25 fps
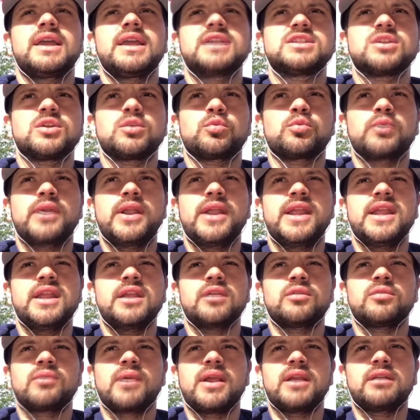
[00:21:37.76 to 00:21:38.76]

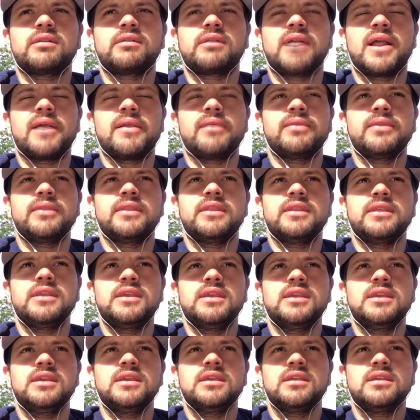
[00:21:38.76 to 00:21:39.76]
ring right around
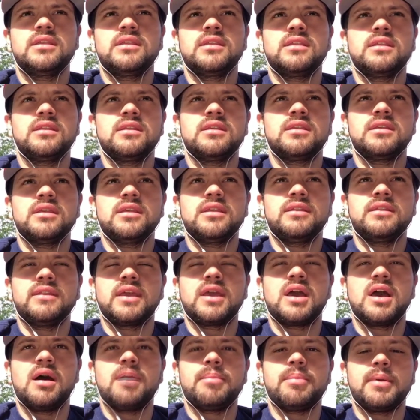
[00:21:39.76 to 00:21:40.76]
in the
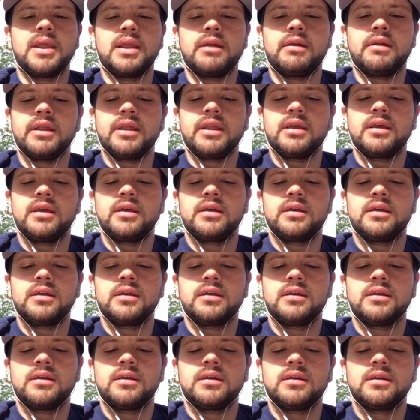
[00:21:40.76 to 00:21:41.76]
cup area
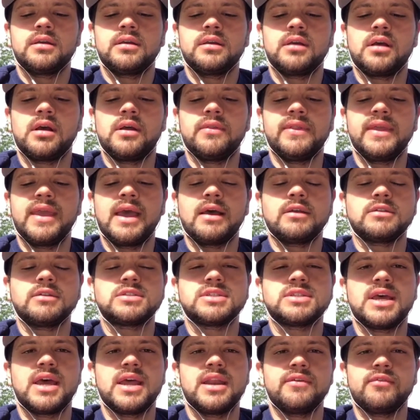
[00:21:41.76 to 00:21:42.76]
on the
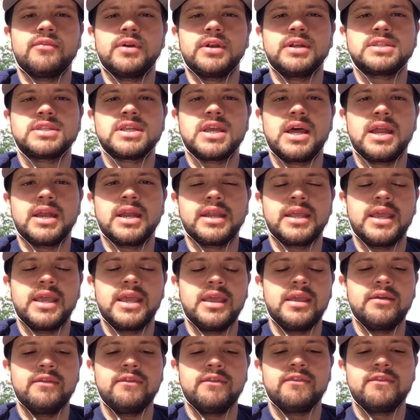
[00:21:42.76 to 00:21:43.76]
outside of where it's
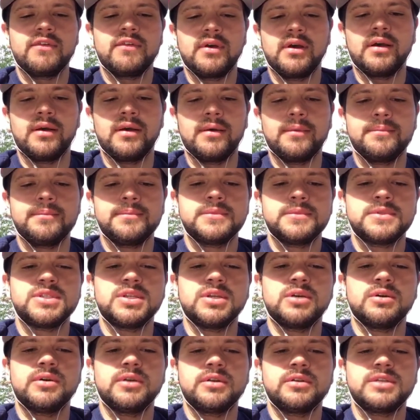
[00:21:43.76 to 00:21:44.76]
concave.
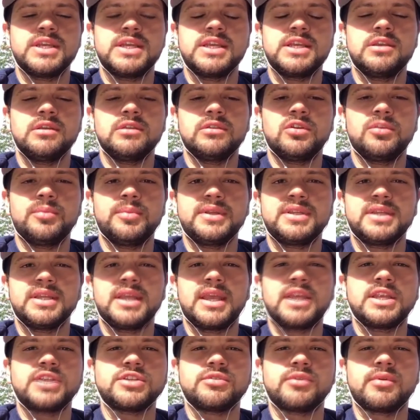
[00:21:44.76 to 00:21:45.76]
So it'll take you a little bit to
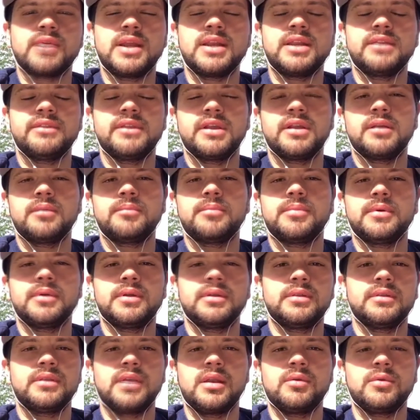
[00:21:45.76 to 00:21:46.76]
catch it right in there.
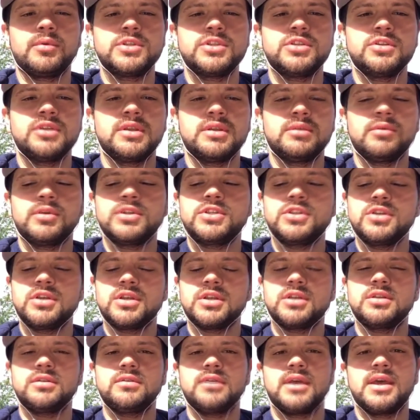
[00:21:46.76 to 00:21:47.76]
But then once you
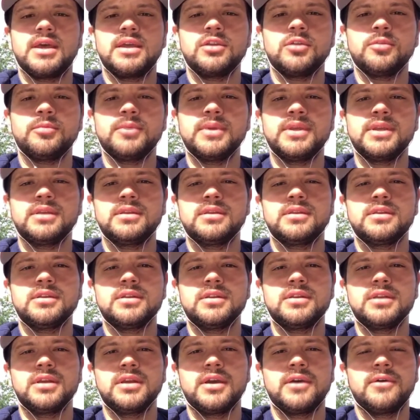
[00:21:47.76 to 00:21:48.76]
can do that, you'll be
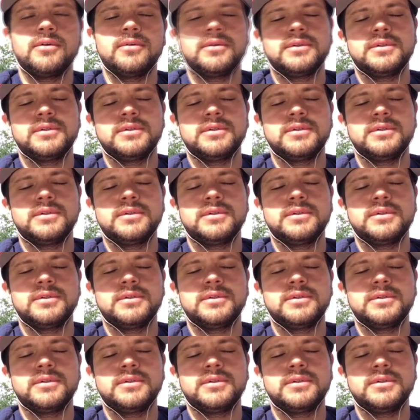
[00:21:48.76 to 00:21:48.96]
good to go.